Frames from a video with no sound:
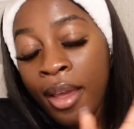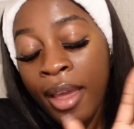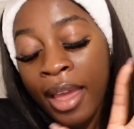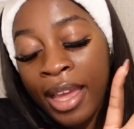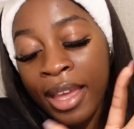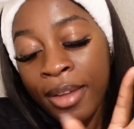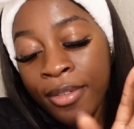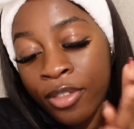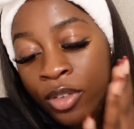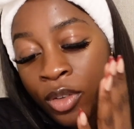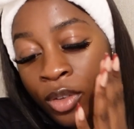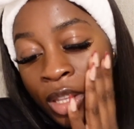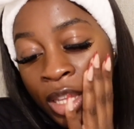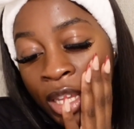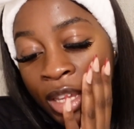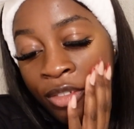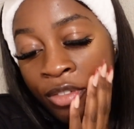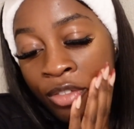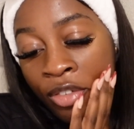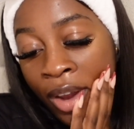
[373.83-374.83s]
I'm
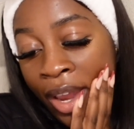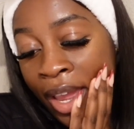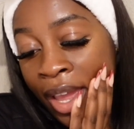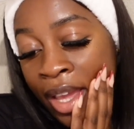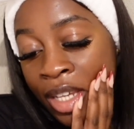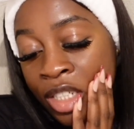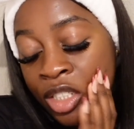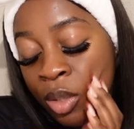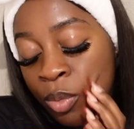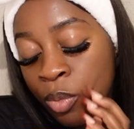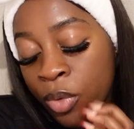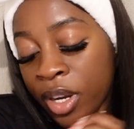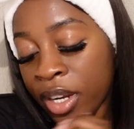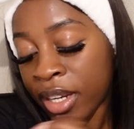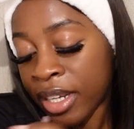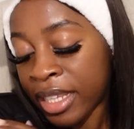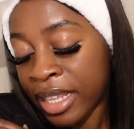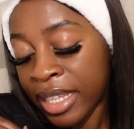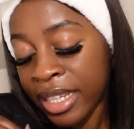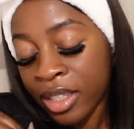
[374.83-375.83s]
feeling fresh. I'm wearing
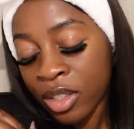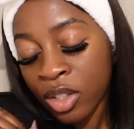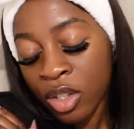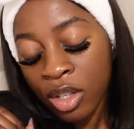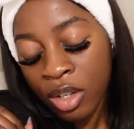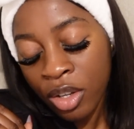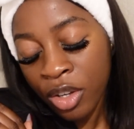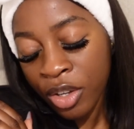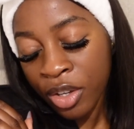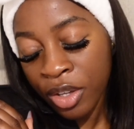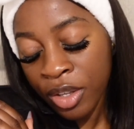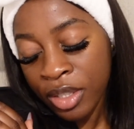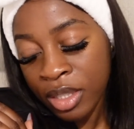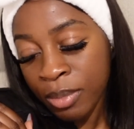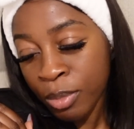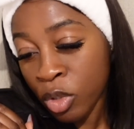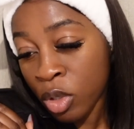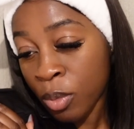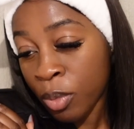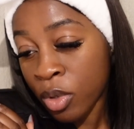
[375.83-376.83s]
clean clothes.
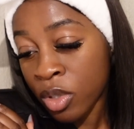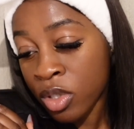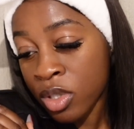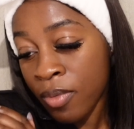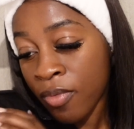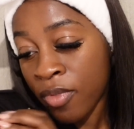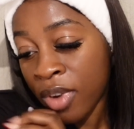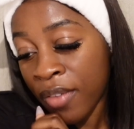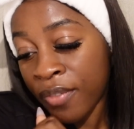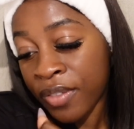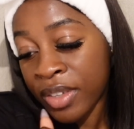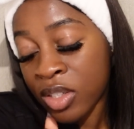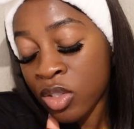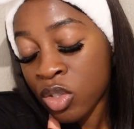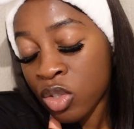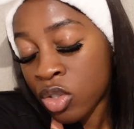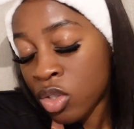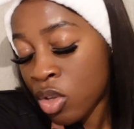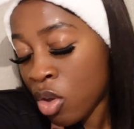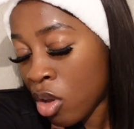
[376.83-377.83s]
I'm gonna put on some fluffy
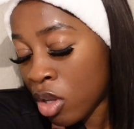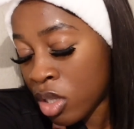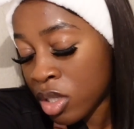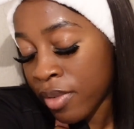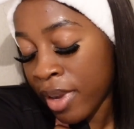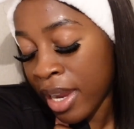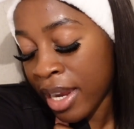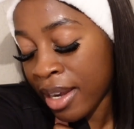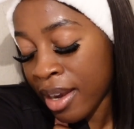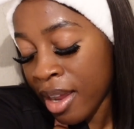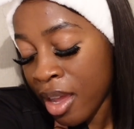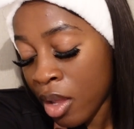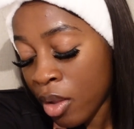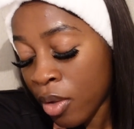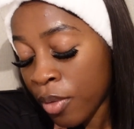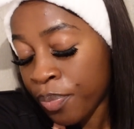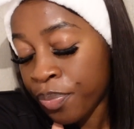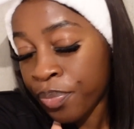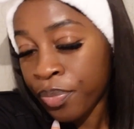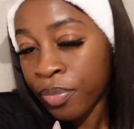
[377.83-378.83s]
socks right now.